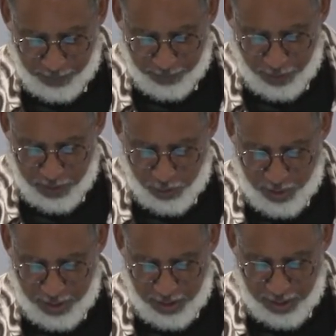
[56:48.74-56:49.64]
Verse
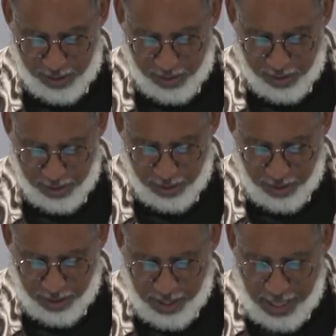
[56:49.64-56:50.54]
26.
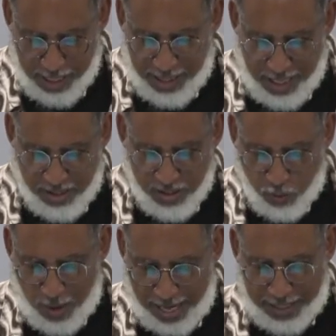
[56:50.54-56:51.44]
This is
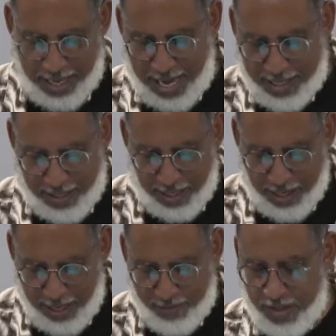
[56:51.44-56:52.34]
why God
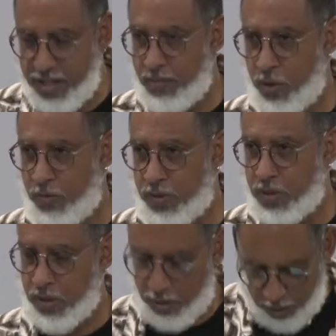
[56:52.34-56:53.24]
delivered them over.
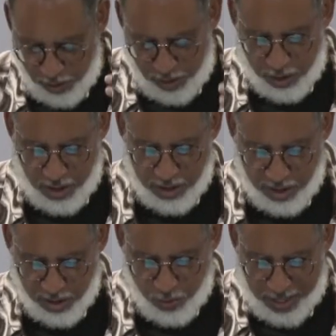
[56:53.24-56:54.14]
Here's the judge.
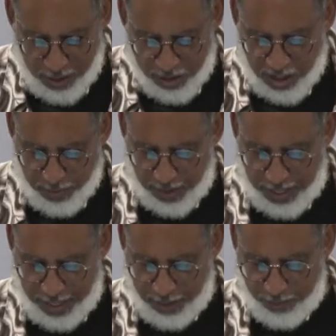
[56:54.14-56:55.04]
This is why the judgment
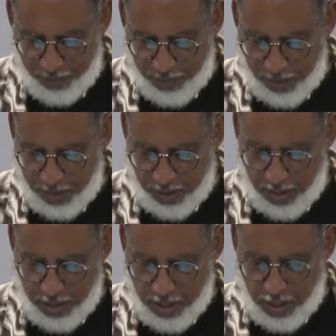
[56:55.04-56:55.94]
came
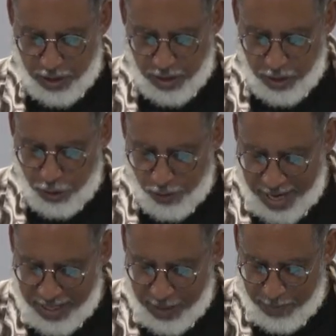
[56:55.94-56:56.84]
to
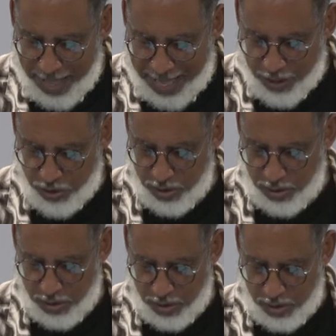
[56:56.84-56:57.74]
degrading
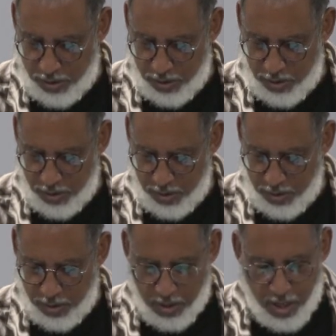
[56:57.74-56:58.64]
passions
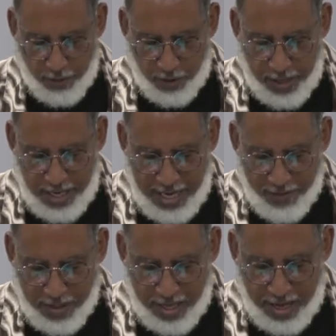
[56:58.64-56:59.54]
for
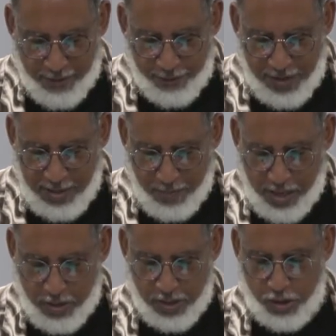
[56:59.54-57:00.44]
even their
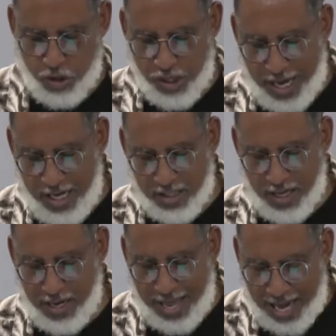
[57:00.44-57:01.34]
females exchanged
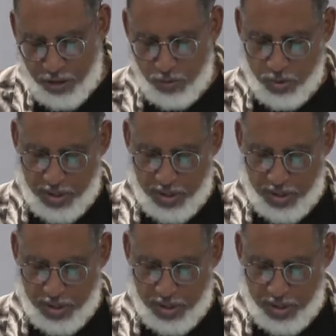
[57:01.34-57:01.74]
their natural